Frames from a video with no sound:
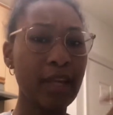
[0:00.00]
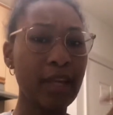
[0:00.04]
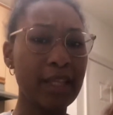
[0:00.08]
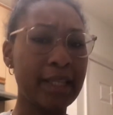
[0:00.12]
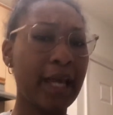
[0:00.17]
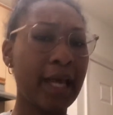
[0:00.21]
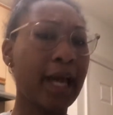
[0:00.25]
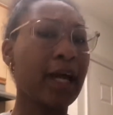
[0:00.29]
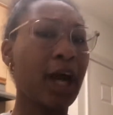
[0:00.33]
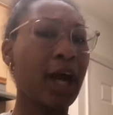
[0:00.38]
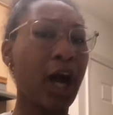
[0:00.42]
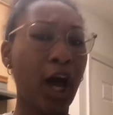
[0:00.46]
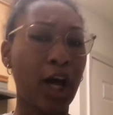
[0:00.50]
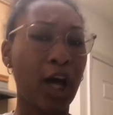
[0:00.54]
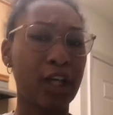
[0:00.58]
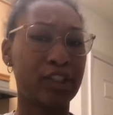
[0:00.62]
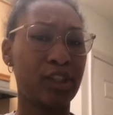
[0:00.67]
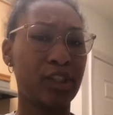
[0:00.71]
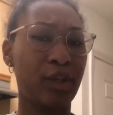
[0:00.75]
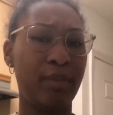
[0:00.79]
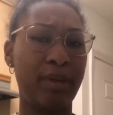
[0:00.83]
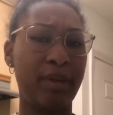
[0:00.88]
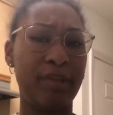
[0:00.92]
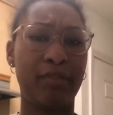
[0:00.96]
That could
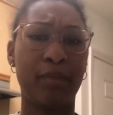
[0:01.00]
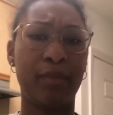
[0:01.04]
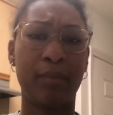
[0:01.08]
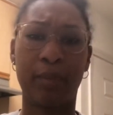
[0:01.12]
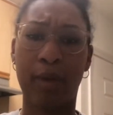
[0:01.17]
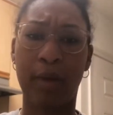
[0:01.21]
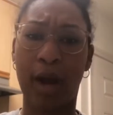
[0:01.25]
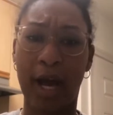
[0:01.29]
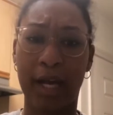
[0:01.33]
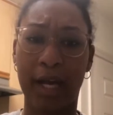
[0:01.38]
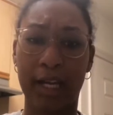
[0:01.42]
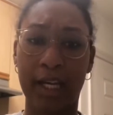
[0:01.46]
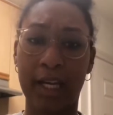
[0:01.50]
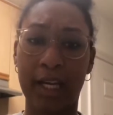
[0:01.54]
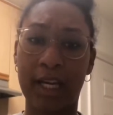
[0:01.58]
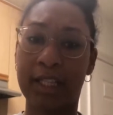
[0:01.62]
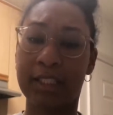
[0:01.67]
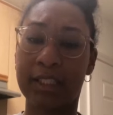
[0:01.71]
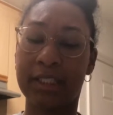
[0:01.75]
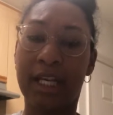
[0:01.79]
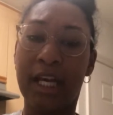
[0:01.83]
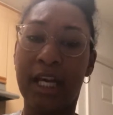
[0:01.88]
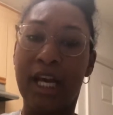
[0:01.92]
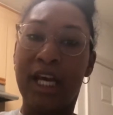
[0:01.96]
also be from
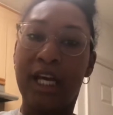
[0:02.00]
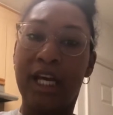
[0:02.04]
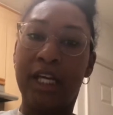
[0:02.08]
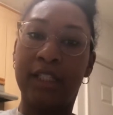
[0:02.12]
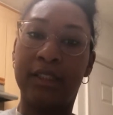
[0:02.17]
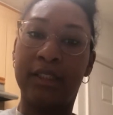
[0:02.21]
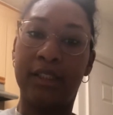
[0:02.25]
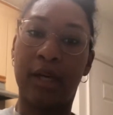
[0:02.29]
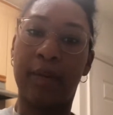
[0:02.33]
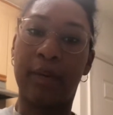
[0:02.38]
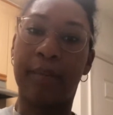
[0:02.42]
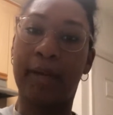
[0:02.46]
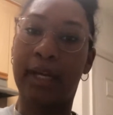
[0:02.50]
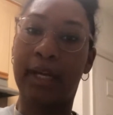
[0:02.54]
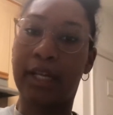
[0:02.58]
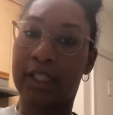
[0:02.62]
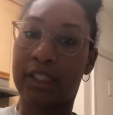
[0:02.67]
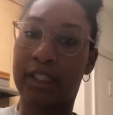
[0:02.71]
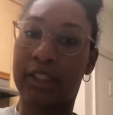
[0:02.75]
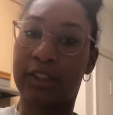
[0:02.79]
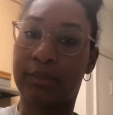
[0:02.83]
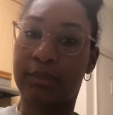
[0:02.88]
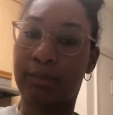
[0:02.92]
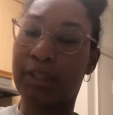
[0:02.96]
product. So make
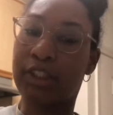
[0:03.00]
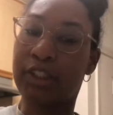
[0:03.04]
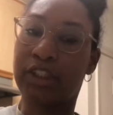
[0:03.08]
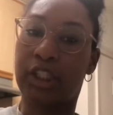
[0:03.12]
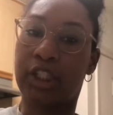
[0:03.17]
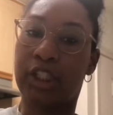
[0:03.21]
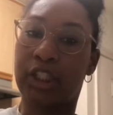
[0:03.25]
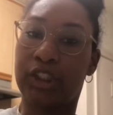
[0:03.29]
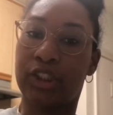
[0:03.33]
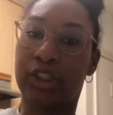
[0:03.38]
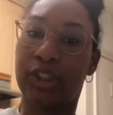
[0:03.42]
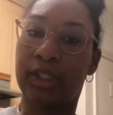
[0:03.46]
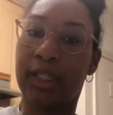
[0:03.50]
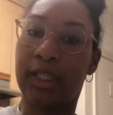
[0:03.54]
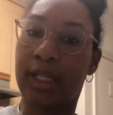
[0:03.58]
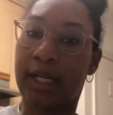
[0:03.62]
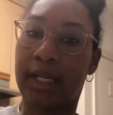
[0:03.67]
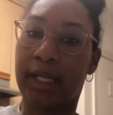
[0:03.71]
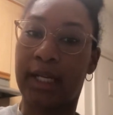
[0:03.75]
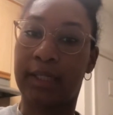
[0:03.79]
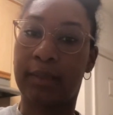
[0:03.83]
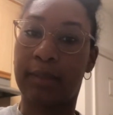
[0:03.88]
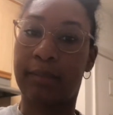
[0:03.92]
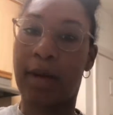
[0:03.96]
sure that you're
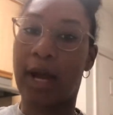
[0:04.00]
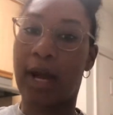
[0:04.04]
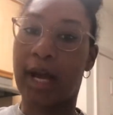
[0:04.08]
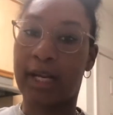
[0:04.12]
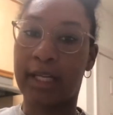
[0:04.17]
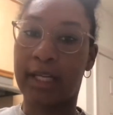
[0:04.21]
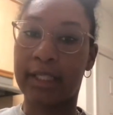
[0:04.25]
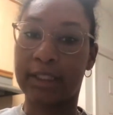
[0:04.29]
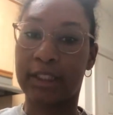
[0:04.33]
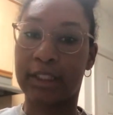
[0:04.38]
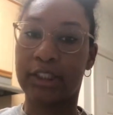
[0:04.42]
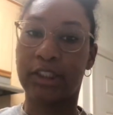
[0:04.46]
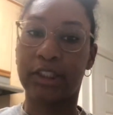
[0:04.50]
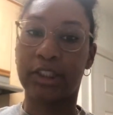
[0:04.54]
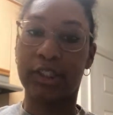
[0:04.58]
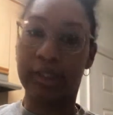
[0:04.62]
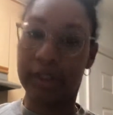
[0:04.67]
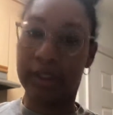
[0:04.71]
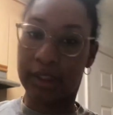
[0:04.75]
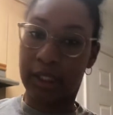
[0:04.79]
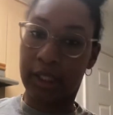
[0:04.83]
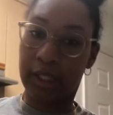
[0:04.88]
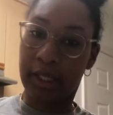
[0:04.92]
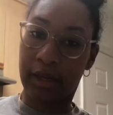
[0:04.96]
looking at the products that you're
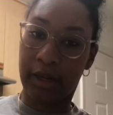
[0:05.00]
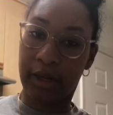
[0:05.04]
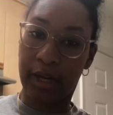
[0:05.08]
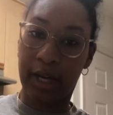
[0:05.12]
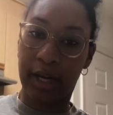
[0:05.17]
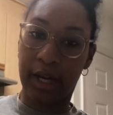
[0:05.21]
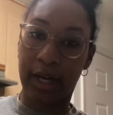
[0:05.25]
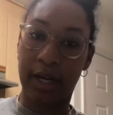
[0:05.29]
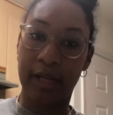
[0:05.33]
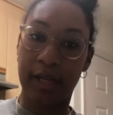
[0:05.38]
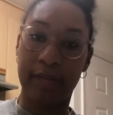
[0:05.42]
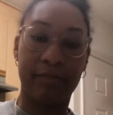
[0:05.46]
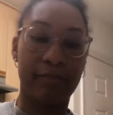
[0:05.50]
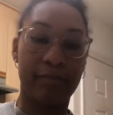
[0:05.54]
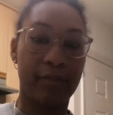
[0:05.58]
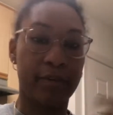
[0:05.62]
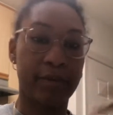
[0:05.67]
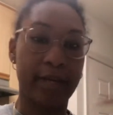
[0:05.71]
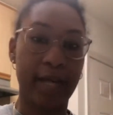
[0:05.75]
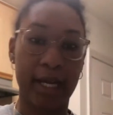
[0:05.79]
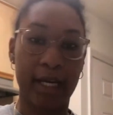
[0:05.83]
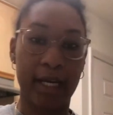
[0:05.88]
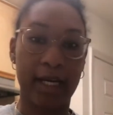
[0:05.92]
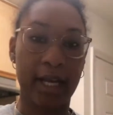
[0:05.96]
using in your hair for
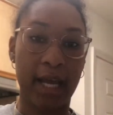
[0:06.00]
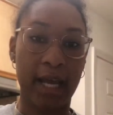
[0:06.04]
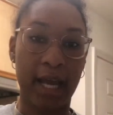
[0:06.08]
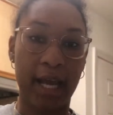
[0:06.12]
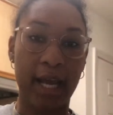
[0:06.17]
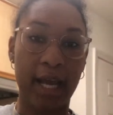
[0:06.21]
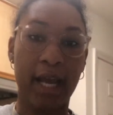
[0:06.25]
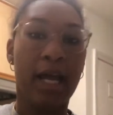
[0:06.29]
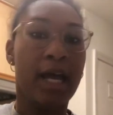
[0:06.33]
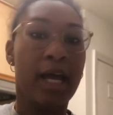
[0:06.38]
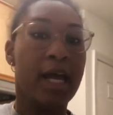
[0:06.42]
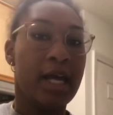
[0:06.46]
day to day.